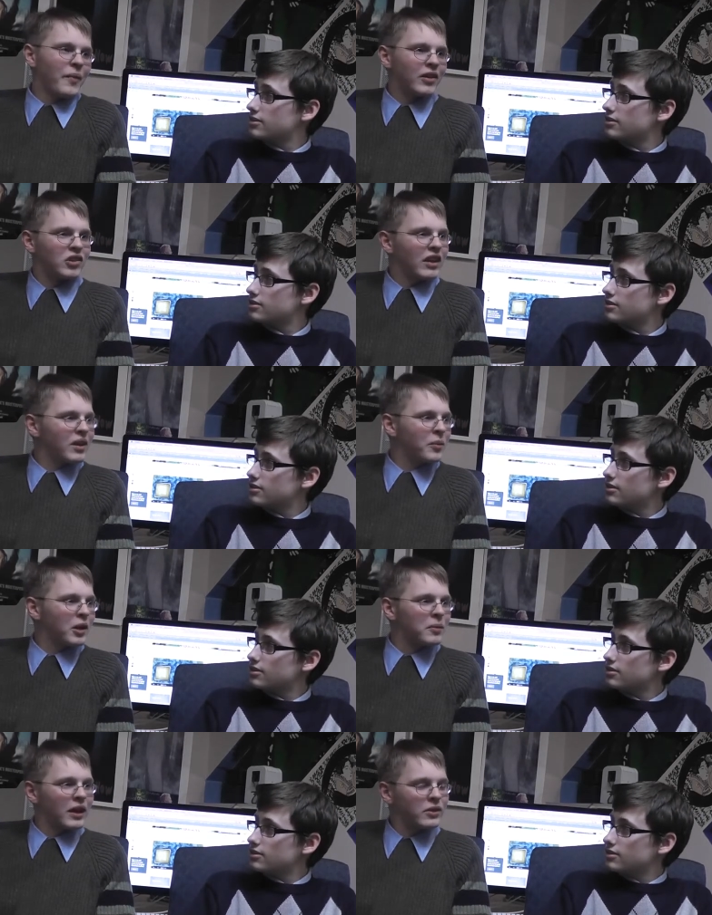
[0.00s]
Speaker 1: excited
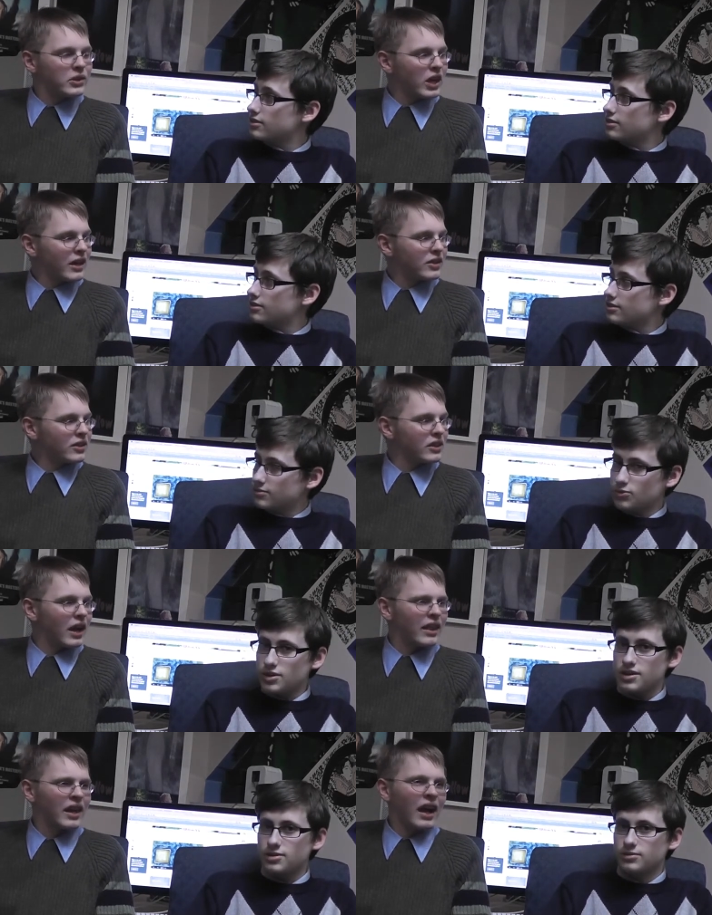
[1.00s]
about my new channel. Woo!
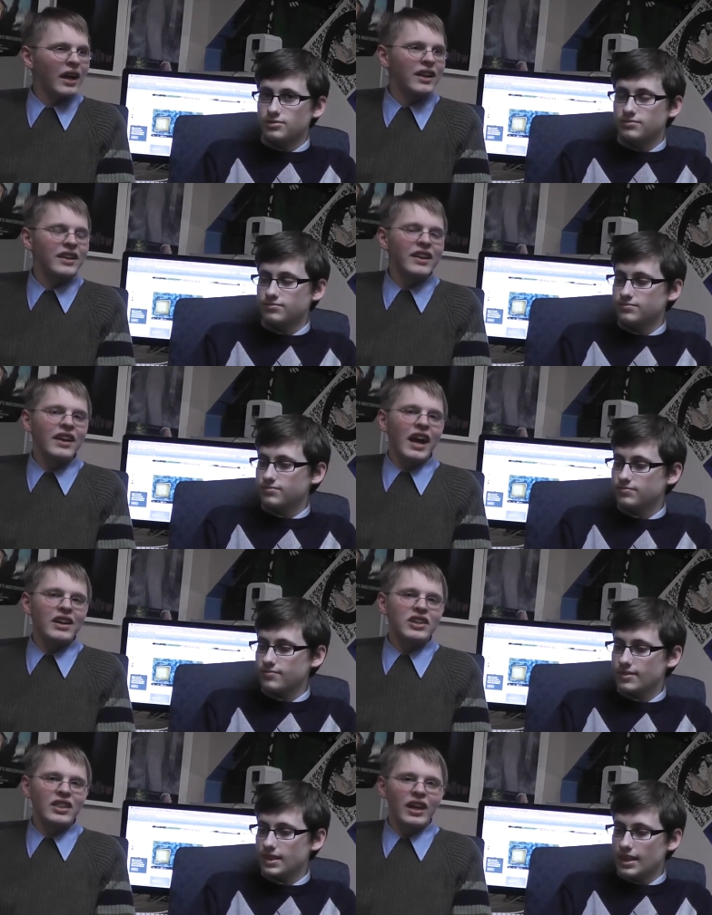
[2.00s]
I think I
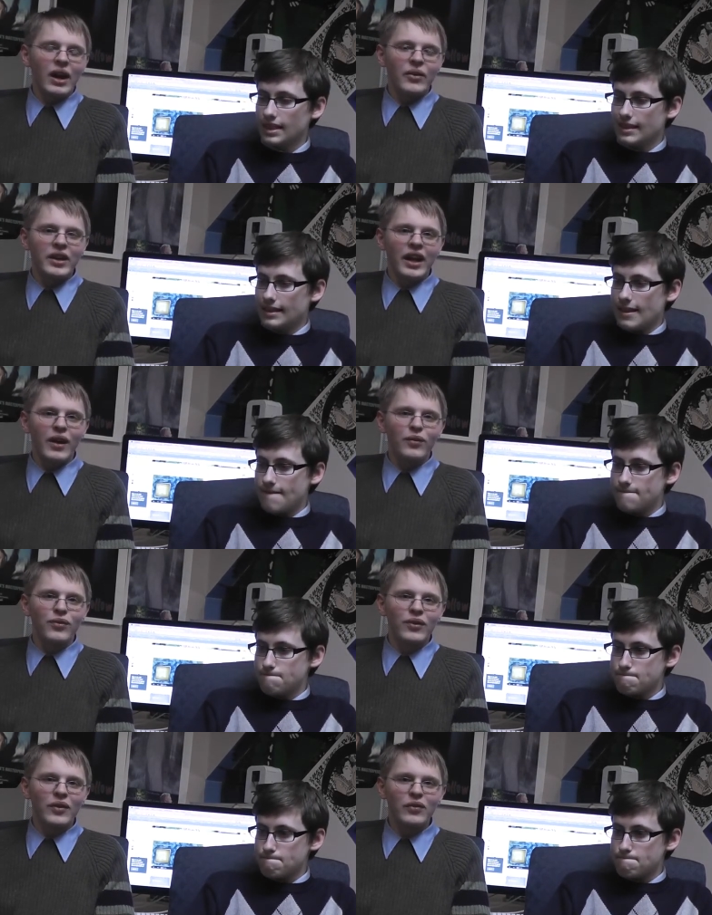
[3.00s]
actually I think I already have
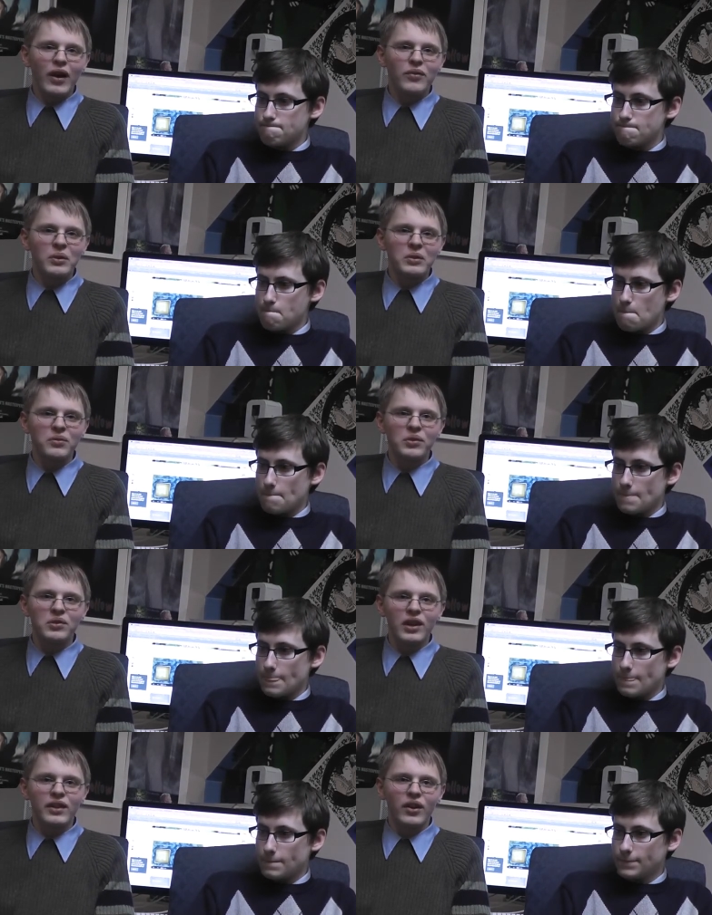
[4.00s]
500 views
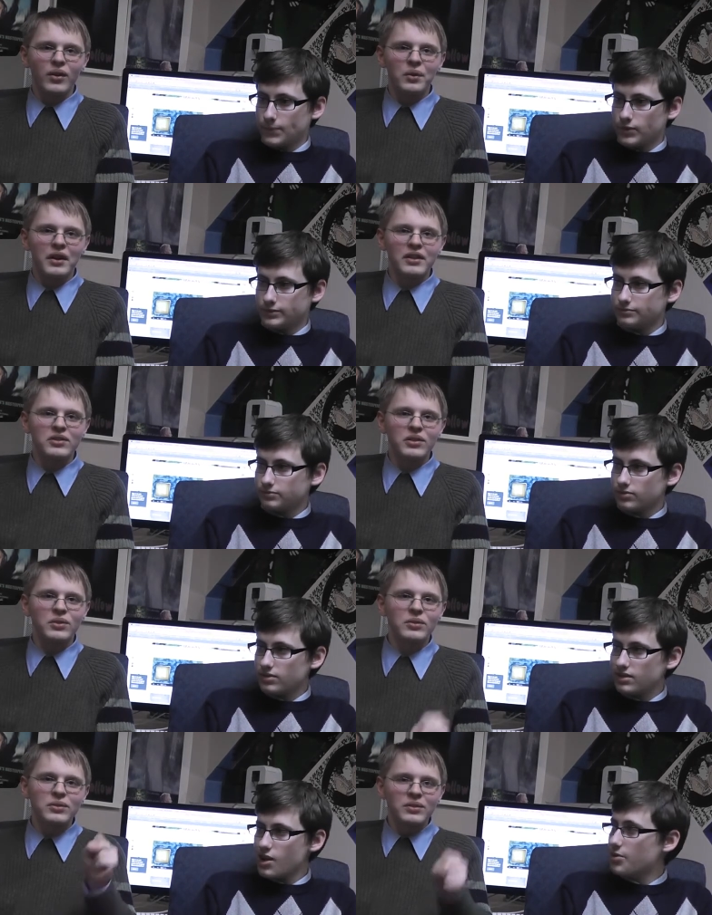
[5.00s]
on there already.
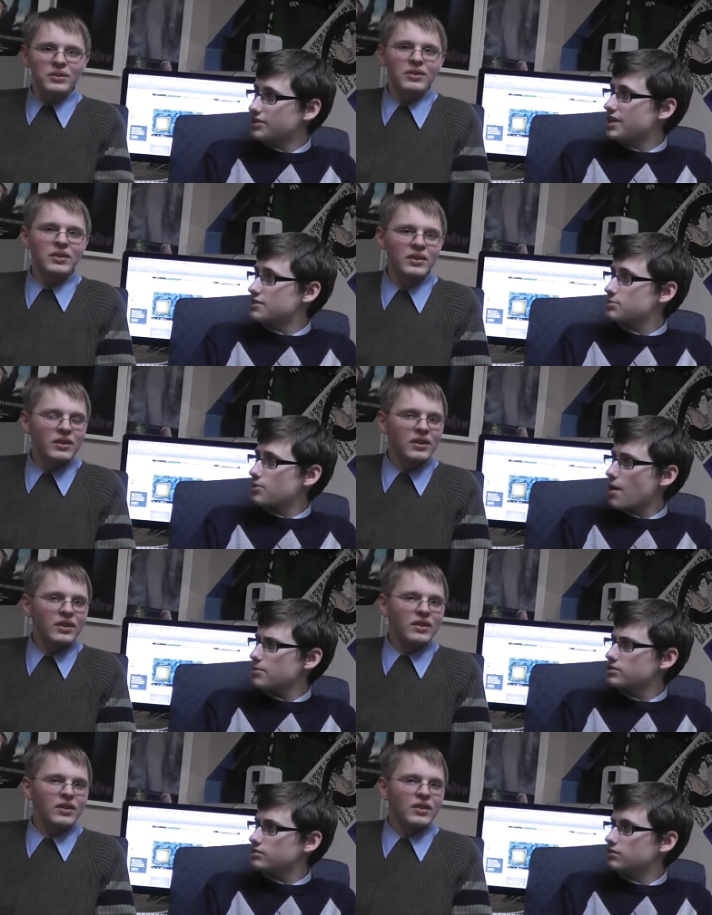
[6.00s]
So.
Speaker 2: And what? 10
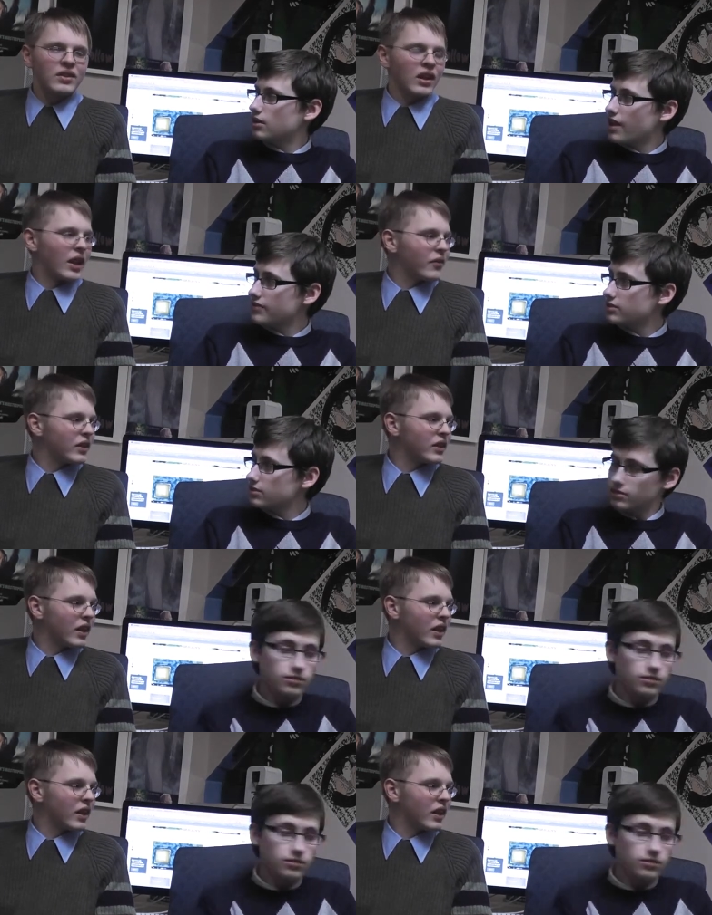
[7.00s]
subscribers? 11.
Speaker 1: 11,